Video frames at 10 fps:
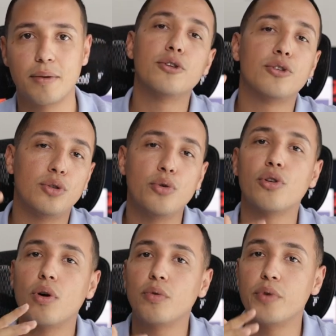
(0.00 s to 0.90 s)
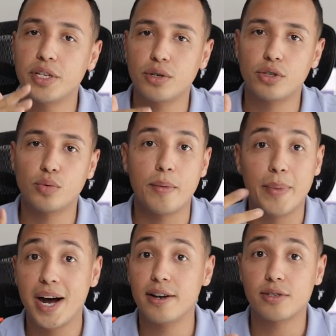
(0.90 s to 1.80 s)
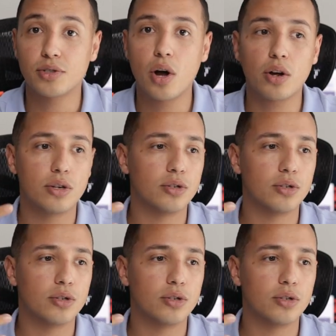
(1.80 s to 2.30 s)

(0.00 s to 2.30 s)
And you should do your own research when buying a stock.